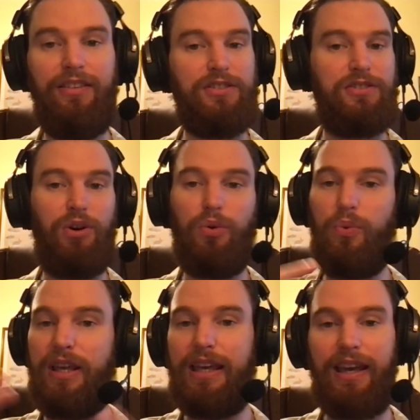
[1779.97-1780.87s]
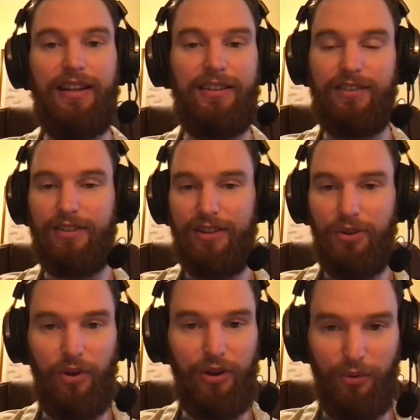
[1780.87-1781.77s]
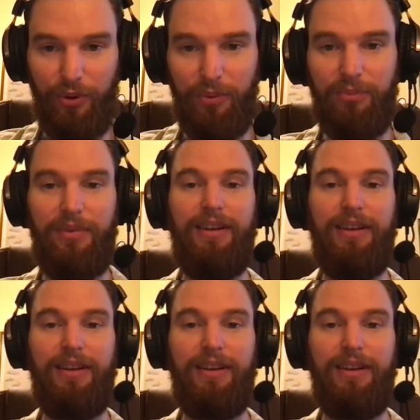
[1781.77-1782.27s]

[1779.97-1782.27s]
There's no weekend wiggle room.